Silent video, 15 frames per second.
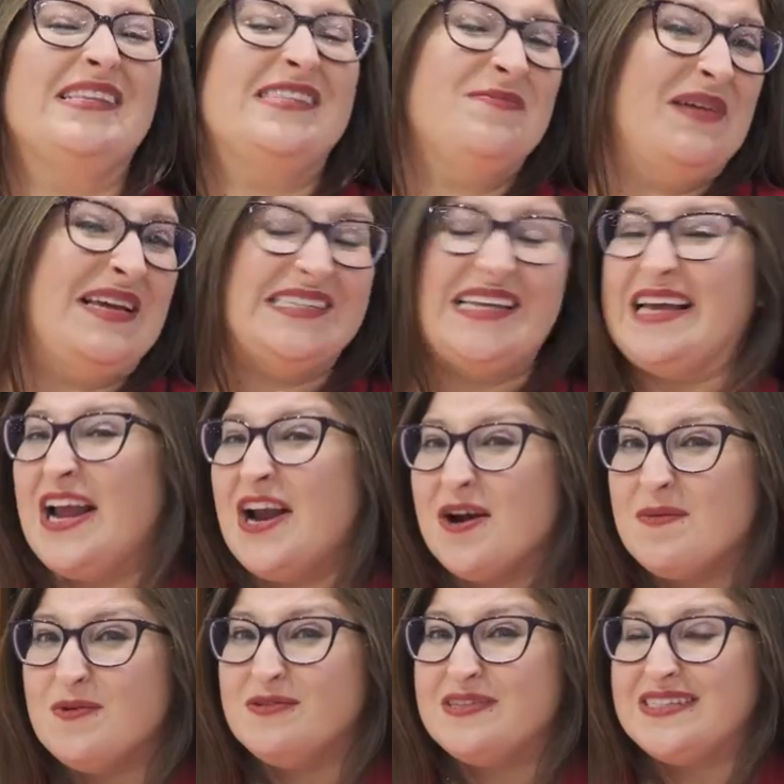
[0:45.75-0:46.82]
with its amazing
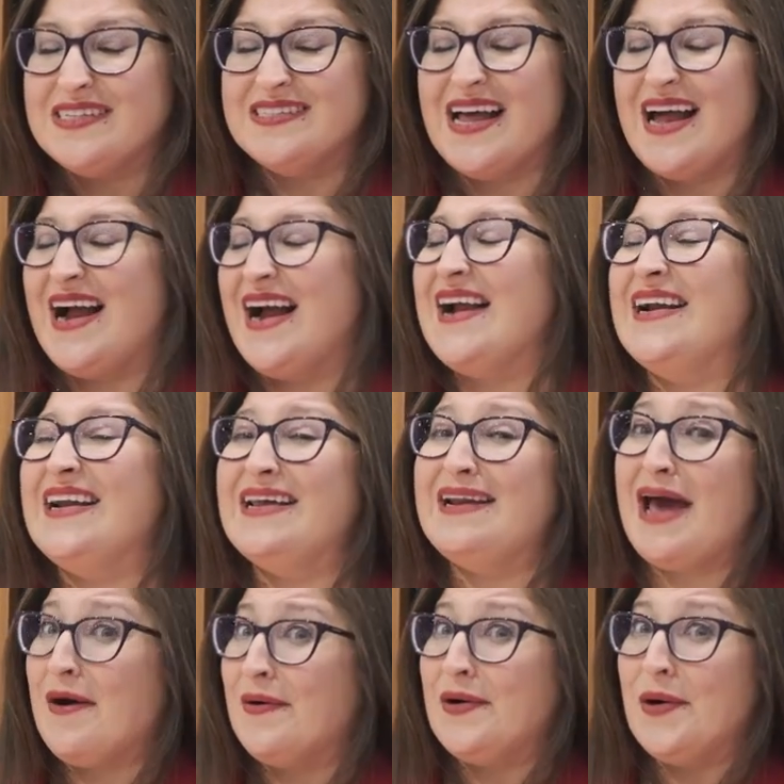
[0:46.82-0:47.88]
air boost design and
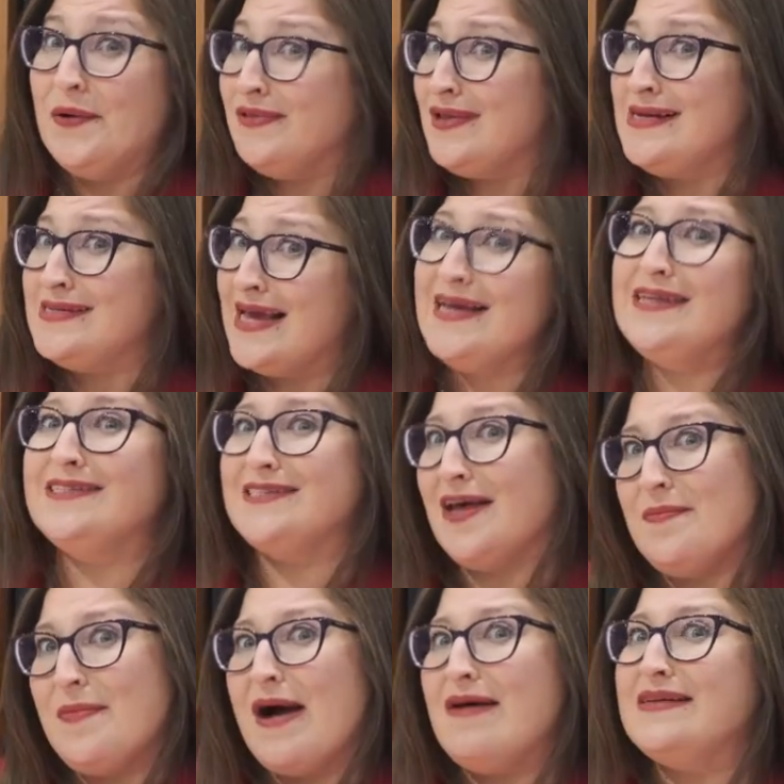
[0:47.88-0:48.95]
how it only takes
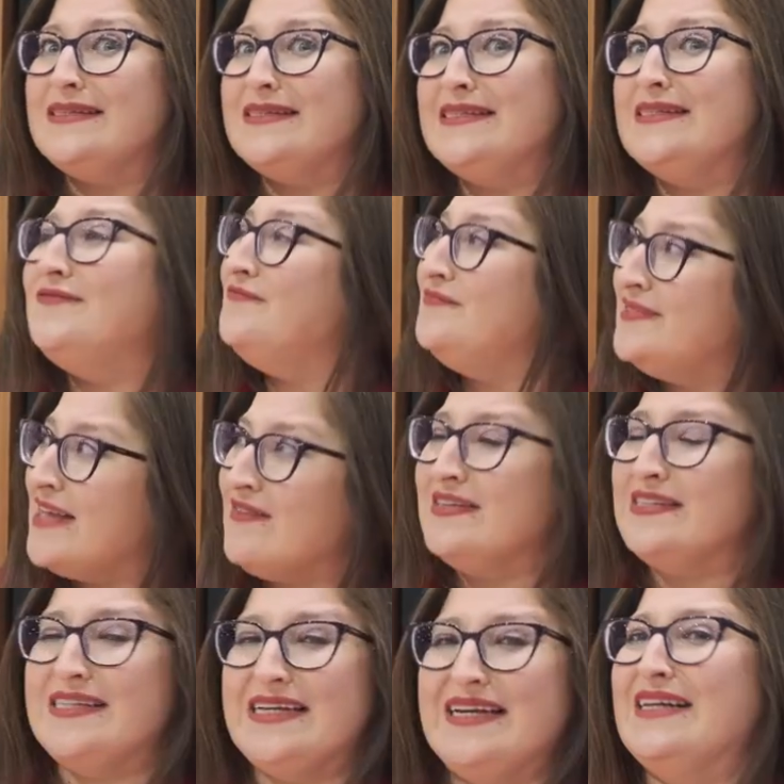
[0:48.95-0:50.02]
about
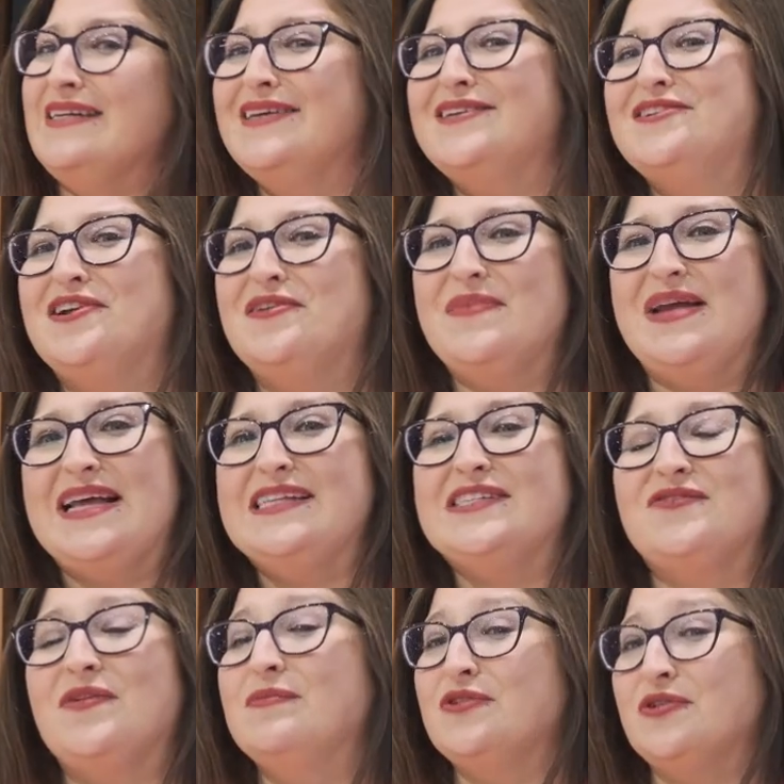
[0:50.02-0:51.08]
17 additional minutes
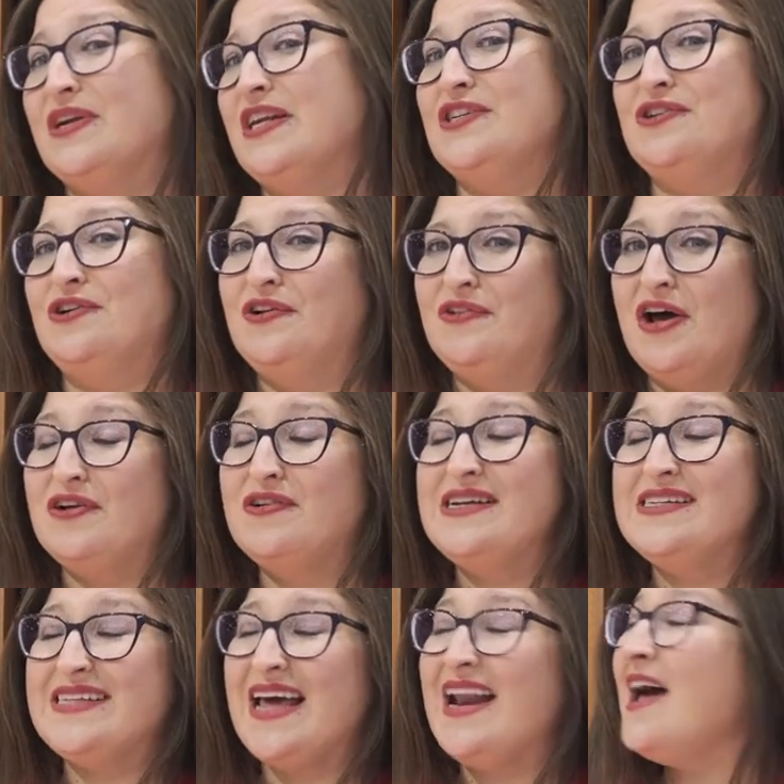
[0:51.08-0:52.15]
from traditional laundry
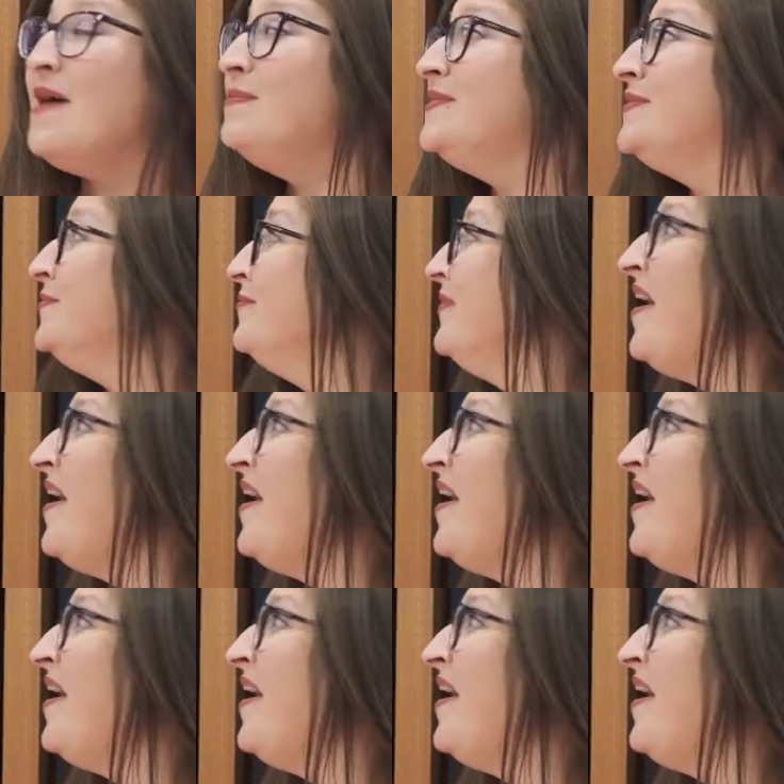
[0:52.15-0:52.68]
setups.